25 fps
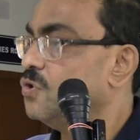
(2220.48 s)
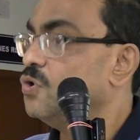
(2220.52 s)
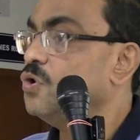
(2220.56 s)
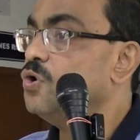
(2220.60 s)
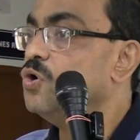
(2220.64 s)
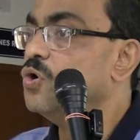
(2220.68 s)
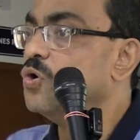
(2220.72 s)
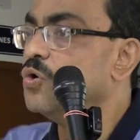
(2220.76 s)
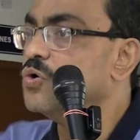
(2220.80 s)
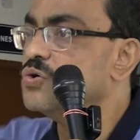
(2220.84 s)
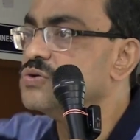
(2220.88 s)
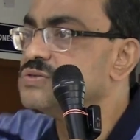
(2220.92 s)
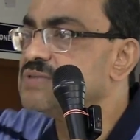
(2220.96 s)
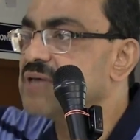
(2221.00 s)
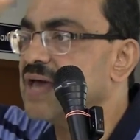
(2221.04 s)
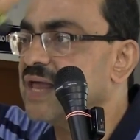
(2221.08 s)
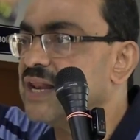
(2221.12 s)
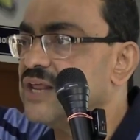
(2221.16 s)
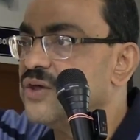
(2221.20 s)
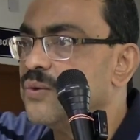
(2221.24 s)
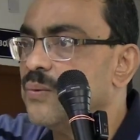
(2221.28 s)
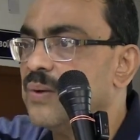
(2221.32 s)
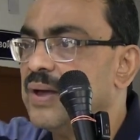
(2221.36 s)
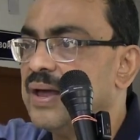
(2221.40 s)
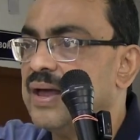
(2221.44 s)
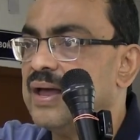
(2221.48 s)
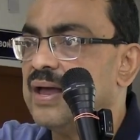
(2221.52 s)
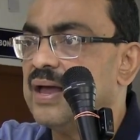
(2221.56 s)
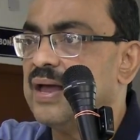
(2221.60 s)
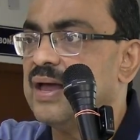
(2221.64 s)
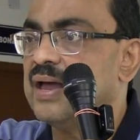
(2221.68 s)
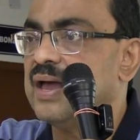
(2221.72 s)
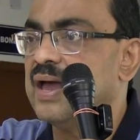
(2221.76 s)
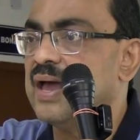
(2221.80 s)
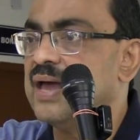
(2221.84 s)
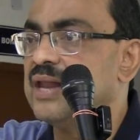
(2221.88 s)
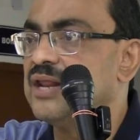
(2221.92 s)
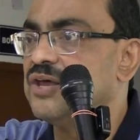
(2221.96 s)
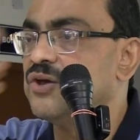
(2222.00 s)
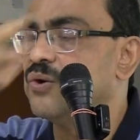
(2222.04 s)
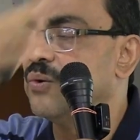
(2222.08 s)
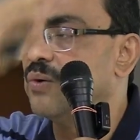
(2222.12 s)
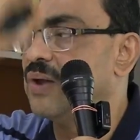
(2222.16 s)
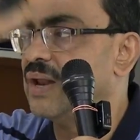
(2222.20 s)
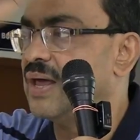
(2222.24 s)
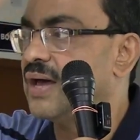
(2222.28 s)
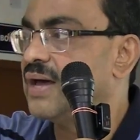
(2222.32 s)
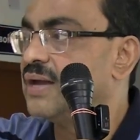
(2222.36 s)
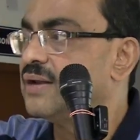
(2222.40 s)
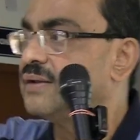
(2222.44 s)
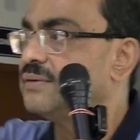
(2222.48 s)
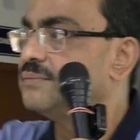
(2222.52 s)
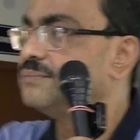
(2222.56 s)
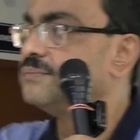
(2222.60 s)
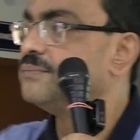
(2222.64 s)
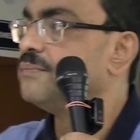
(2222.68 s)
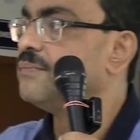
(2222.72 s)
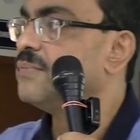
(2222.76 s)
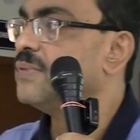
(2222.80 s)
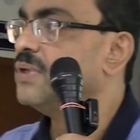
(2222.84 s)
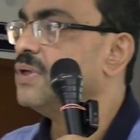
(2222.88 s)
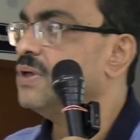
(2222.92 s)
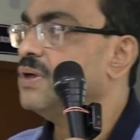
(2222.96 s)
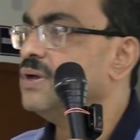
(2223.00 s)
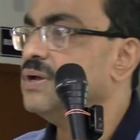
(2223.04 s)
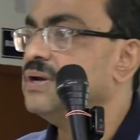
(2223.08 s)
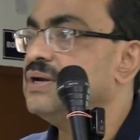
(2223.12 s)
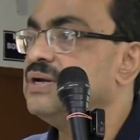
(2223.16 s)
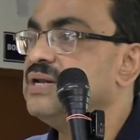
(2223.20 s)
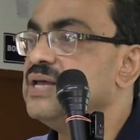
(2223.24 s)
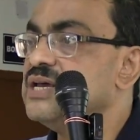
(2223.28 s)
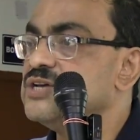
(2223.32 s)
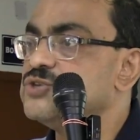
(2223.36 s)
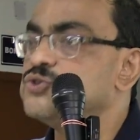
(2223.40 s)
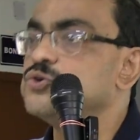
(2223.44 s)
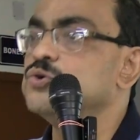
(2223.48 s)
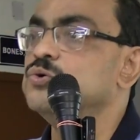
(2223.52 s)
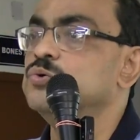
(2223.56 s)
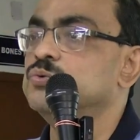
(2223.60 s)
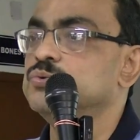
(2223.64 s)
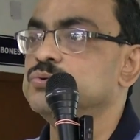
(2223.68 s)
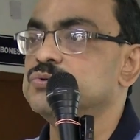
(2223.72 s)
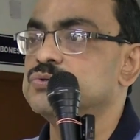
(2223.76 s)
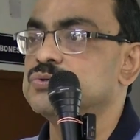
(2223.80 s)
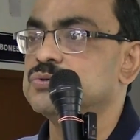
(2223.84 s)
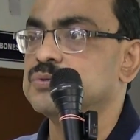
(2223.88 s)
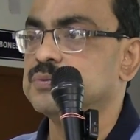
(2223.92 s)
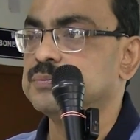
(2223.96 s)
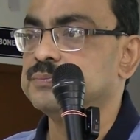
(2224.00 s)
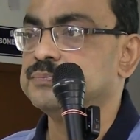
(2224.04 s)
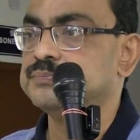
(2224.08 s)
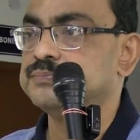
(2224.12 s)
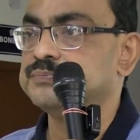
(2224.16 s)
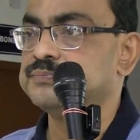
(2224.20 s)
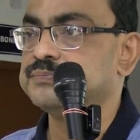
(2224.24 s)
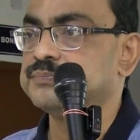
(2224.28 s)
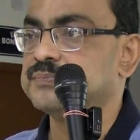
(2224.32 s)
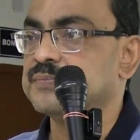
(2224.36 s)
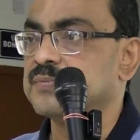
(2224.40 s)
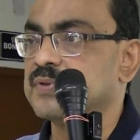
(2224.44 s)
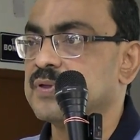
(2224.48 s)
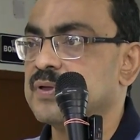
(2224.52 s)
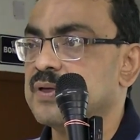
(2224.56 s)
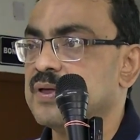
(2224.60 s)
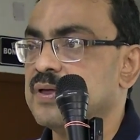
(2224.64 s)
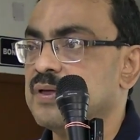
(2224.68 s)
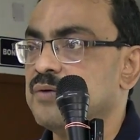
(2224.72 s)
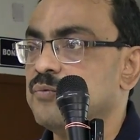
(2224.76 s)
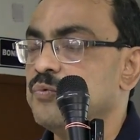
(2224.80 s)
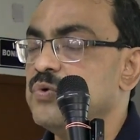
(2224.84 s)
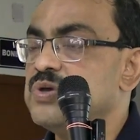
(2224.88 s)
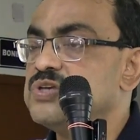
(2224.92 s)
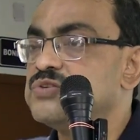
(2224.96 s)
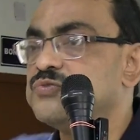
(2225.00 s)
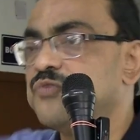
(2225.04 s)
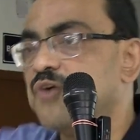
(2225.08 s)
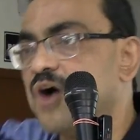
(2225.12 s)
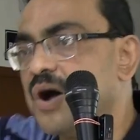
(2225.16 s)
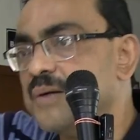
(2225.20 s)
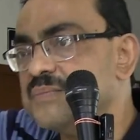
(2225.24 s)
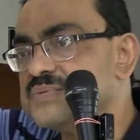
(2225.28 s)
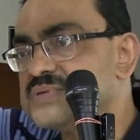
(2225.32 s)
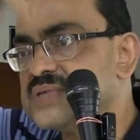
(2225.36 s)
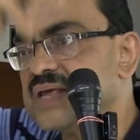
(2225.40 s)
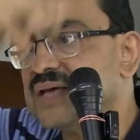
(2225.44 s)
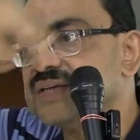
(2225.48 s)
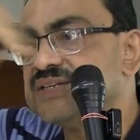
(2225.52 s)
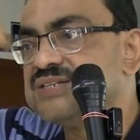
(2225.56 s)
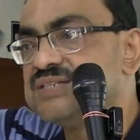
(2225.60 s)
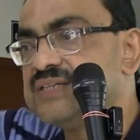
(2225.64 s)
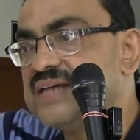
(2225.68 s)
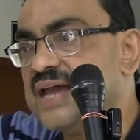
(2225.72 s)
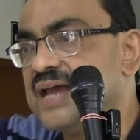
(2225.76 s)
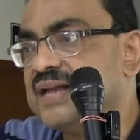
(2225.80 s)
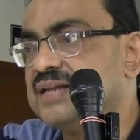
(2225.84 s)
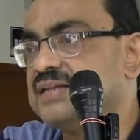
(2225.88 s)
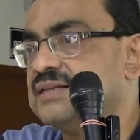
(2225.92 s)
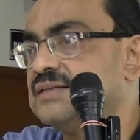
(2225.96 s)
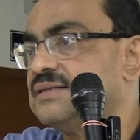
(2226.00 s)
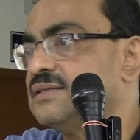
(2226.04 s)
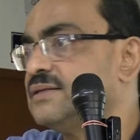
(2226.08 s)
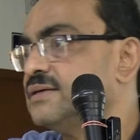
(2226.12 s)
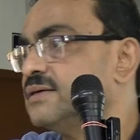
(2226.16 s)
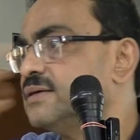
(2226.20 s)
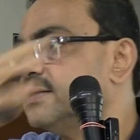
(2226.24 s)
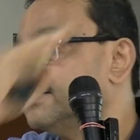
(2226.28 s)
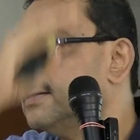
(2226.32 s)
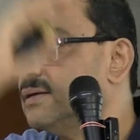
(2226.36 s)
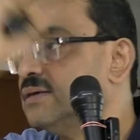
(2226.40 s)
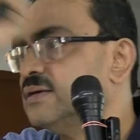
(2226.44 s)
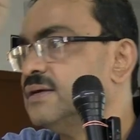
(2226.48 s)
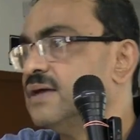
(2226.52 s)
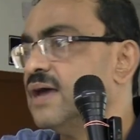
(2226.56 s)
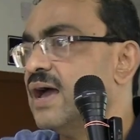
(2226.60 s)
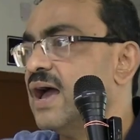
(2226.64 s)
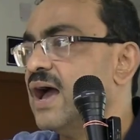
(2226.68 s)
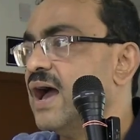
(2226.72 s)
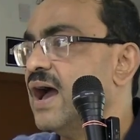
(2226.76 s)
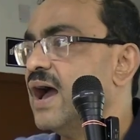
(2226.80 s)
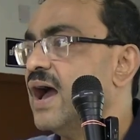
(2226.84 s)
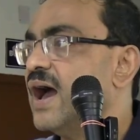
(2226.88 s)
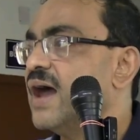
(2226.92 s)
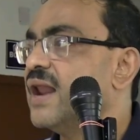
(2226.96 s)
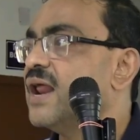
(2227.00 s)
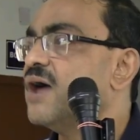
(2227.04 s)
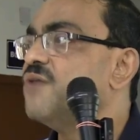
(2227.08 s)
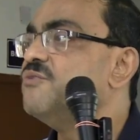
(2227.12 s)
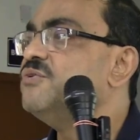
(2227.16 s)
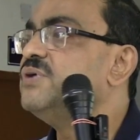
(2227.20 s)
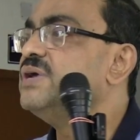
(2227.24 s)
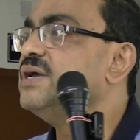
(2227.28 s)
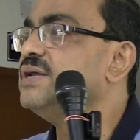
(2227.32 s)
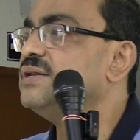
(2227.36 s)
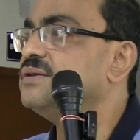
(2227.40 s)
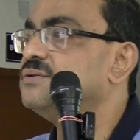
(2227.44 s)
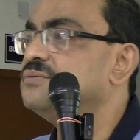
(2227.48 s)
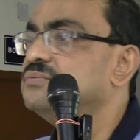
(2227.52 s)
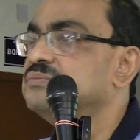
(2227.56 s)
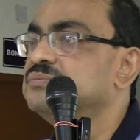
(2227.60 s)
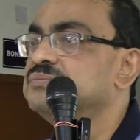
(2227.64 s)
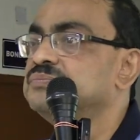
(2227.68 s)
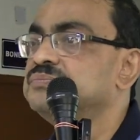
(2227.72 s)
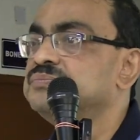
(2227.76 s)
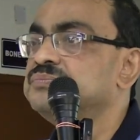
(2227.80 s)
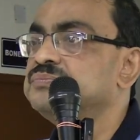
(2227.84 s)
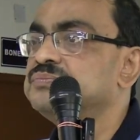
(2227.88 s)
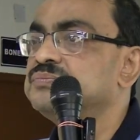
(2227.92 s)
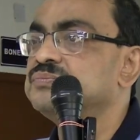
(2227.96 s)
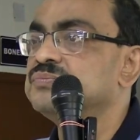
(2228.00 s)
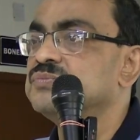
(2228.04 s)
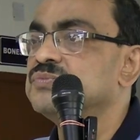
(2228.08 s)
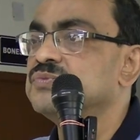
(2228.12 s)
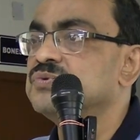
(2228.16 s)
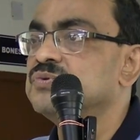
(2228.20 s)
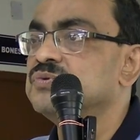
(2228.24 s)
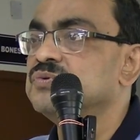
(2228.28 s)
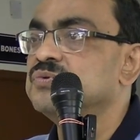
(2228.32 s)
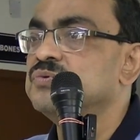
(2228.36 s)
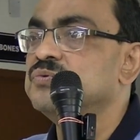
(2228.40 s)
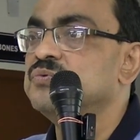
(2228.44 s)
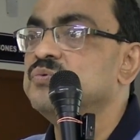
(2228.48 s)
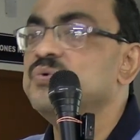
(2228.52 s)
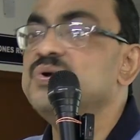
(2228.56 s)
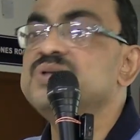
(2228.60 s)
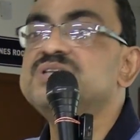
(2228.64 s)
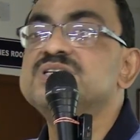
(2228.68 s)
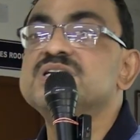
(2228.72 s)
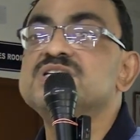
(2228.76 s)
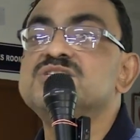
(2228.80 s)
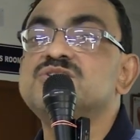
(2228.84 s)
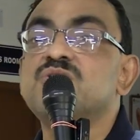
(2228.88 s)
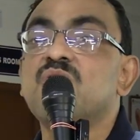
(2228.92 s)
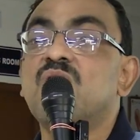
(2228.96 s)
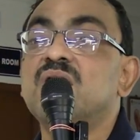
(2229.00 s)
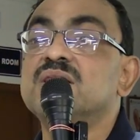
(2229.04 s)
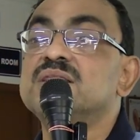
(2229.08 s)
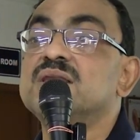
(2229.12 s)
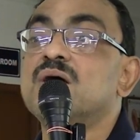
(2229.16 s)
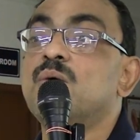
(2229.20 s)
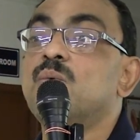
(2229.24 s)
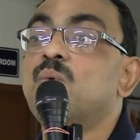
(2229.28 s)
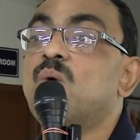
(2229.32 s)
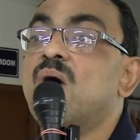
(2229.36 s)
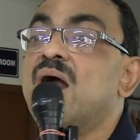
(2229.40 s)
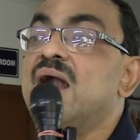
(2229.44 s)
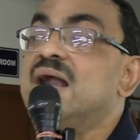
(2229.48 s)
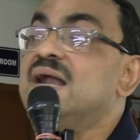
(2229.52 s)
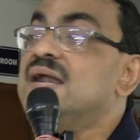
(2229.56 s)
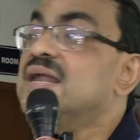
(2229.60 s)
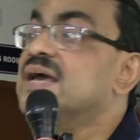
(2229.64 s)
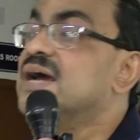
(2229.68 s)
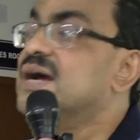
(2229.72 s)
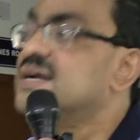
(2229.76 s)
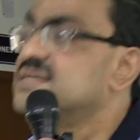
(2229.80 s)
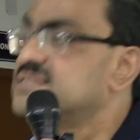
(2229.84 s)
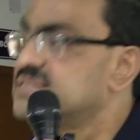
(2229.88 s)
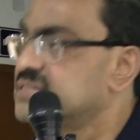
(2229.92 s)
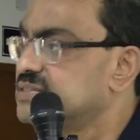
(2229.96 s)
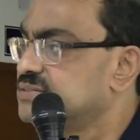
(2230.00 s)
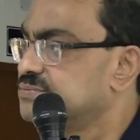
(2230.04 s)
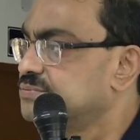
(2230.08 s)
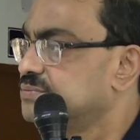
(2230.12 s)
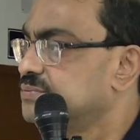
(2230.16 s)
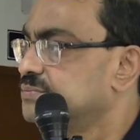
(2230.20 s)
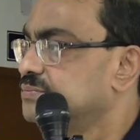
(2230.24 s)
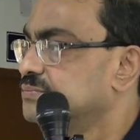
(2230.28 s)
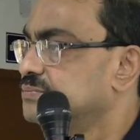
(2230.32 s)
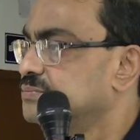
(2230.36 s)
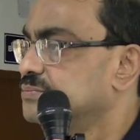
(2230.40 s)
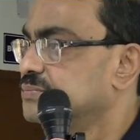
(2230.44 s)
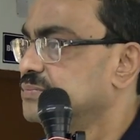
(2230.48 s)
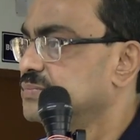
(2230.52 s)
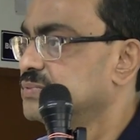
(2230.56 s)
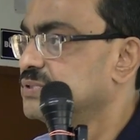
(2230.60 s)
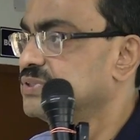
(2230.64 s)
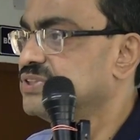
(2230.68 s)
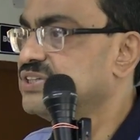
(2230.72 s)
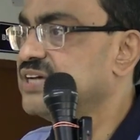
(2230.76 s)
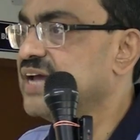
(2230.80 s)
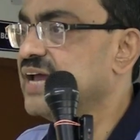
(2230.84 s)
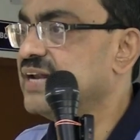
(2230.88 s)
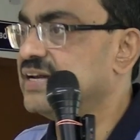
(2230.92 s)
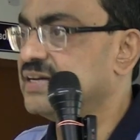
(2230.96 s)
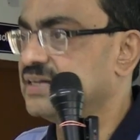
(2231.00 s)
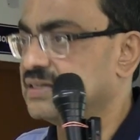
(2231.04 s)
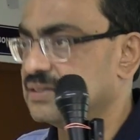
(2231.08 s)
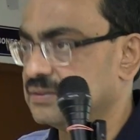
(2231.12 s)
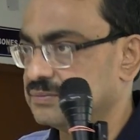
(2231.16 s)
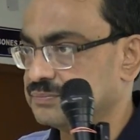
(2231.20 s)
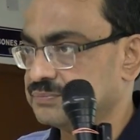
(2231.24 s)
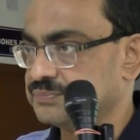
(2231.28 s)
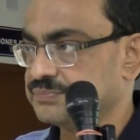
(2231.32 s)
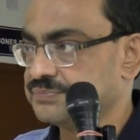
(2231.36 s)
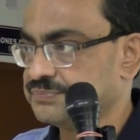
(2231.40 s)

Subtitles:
Loose areolar tissues which forms a sheath around it, which is called the Walder's sheath.